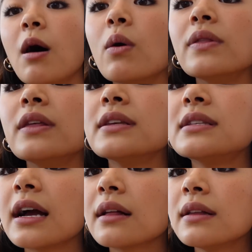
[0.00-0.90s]
Oh, and then this
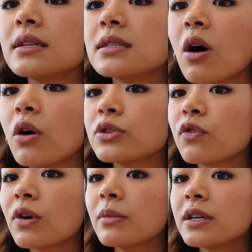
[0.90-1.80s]
necklace, also
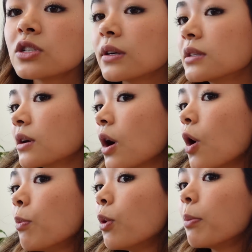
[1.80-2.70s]
from Linger. It's their
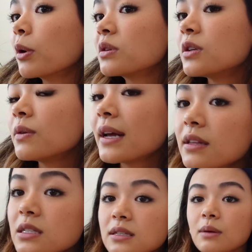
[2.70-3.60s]
opal birthstone
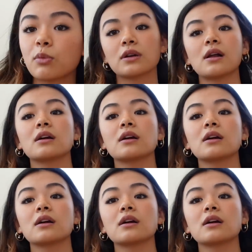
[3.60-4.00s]
necklace because I'm born in